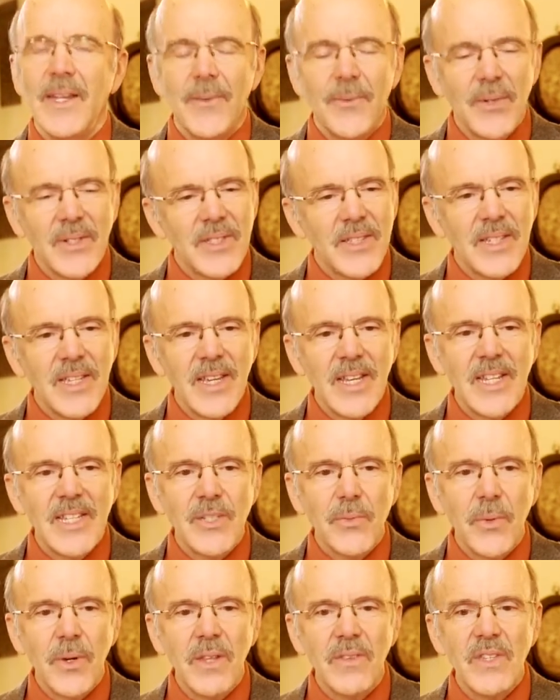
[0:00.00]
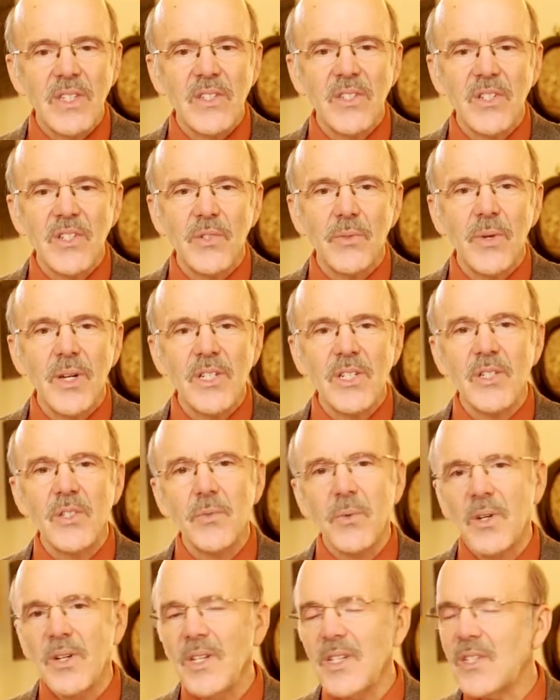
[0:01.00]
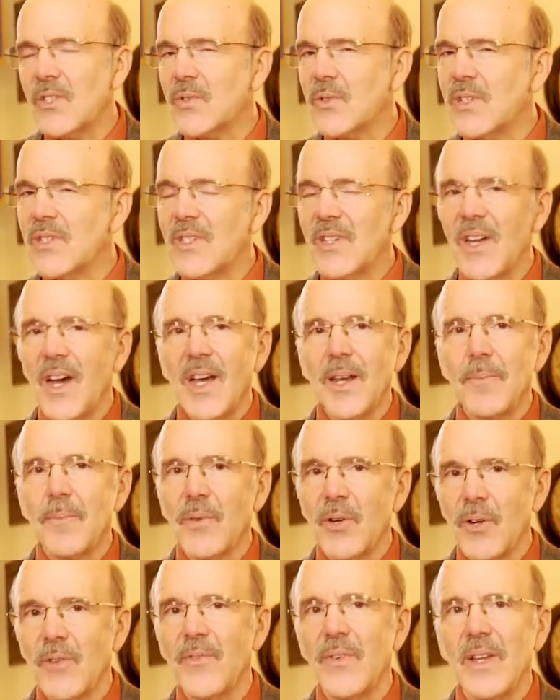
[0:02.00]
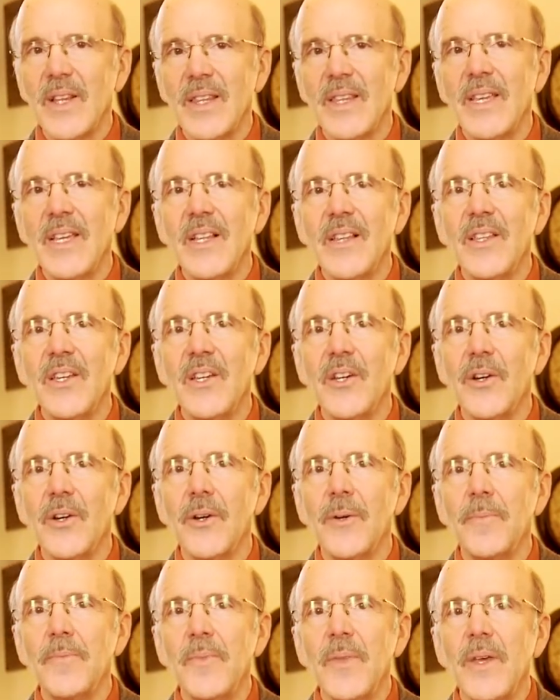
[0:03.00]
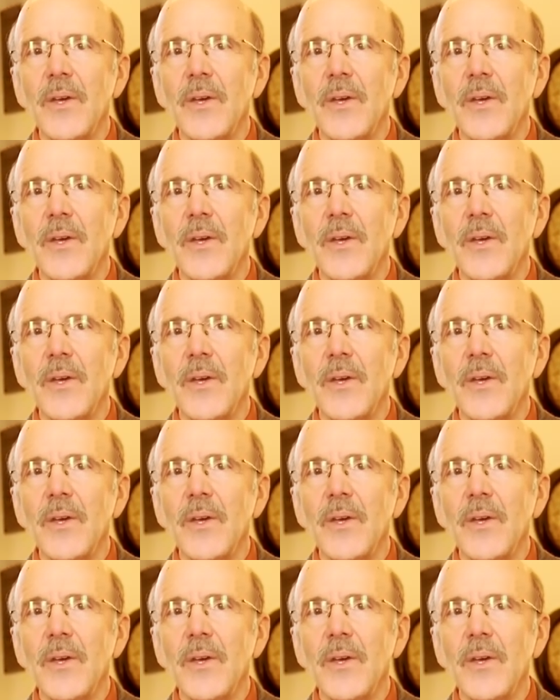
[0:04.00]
Once again, it's one of these situations where history's not perfectly clear